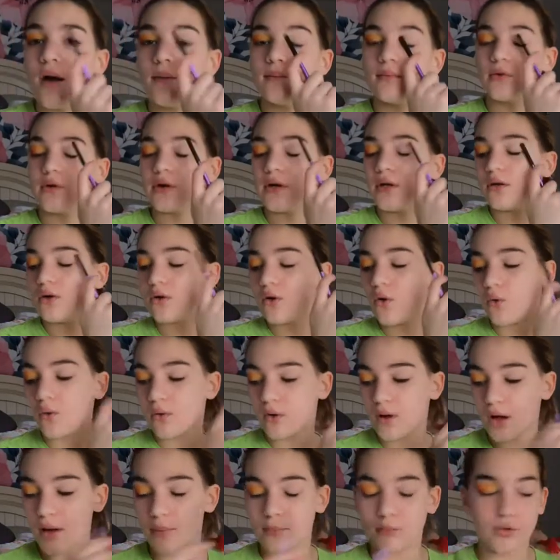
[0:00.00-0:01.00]
um, green,
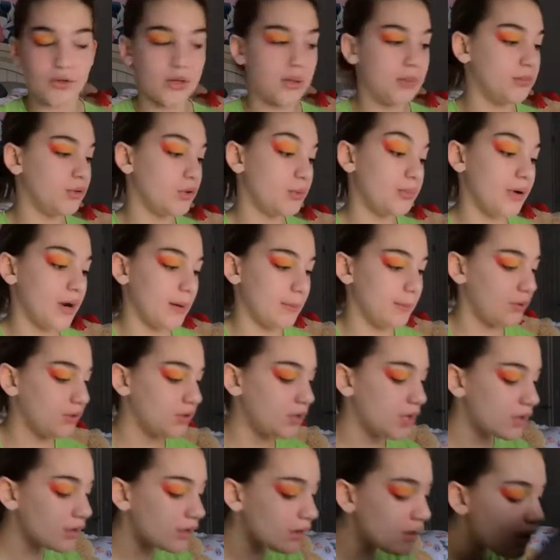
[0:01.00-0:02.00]
um, green, blue, purple
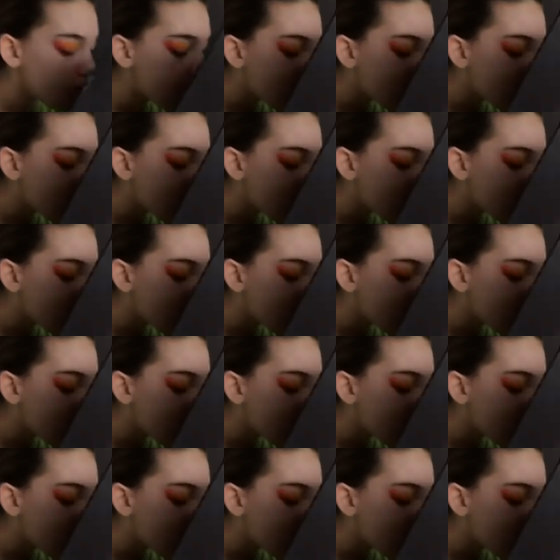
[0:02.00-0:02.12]
look